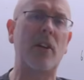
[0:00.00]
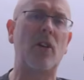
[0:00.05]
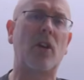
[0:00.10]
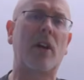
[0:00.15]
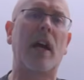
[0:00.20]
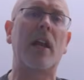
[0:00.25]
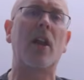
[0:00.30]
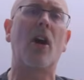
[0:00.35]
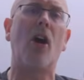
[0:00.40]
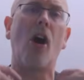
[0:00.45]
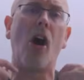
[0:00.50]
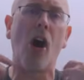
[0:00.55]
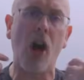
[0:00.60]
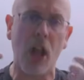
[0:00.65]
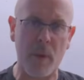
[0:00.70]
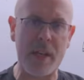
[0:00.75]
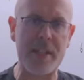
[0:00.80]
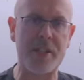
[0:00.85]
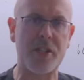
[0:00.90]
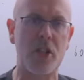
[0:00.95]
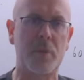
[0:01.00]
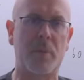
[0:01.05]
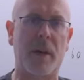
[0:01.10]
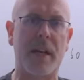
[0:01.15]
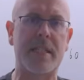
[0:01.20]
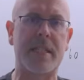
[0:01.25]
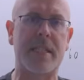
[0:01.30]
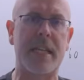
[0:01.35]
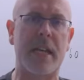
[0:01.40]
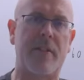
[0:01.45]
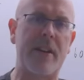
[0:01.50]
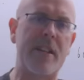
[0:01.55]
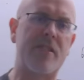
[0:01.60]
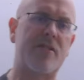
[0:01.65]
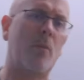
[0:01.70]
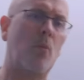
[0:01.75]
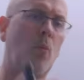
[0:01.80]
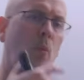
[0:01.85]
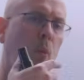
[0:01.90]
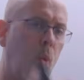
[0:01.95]
look, I'll always do my series
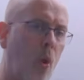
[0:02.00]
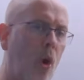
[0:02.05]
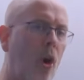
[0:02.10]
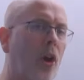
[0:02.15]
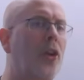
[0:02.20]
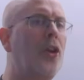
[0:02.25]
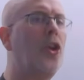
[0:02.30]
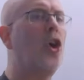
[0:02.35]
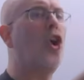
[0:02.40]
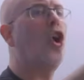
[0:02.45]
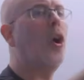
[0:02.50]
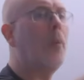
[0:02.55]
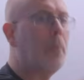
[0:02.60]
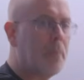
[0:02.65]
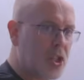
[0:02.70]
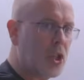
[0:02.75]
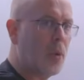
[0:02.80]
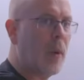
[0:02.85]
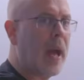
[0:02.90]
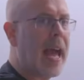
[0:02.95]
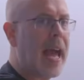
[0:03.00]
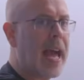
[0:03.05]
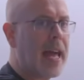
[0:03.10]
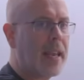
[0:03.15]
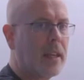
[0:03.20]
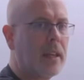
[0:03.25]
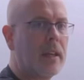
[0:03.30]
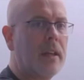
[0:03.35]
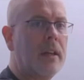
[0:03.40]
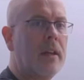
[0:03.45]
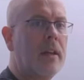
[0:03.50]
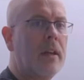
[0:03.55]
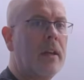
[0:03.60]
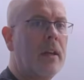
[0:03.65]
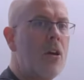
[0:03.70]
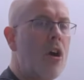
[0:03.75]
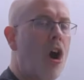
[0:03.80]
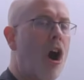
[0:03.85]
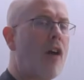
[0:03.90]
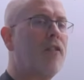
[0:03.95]
from 1 up to n,
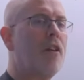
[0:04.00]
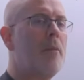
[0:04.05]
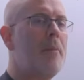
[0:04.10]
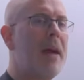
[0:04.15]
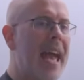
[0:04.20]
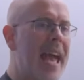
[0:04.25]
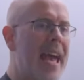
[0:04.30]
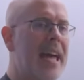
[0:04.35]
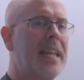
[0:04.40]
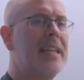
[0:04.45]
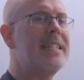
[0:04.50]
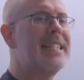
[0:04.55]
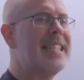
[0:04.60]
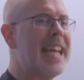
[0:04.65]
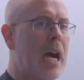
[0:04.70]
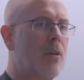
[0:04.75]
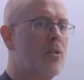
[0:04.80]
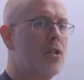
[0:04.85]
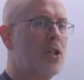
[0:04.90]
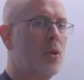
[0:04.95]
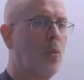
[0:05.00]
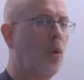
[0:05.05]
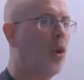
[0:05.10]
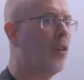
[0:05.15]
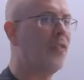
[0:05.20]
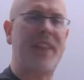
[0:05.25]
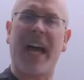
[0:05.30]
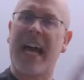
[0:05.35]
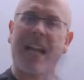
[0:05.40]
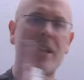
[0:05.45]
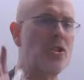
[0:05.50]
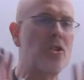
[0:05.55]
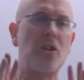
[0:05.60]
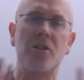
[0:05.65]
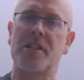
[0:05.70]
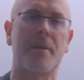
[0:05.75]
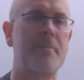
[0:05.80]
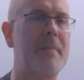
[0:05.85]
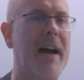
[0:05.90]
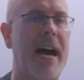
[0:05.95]
or from n down to 1, that
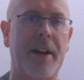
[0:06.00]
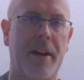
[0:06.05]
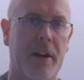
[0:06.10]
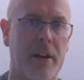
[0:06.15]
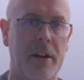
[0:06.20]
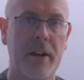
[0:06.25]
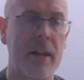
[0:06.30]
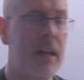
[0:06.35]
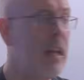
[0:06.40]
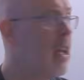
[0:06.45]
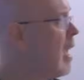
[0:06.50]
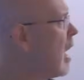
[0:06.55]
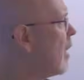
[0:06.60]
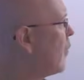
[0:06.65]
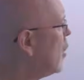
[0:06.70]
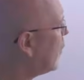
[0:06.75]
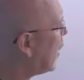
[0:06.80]
doesn't matter. If you've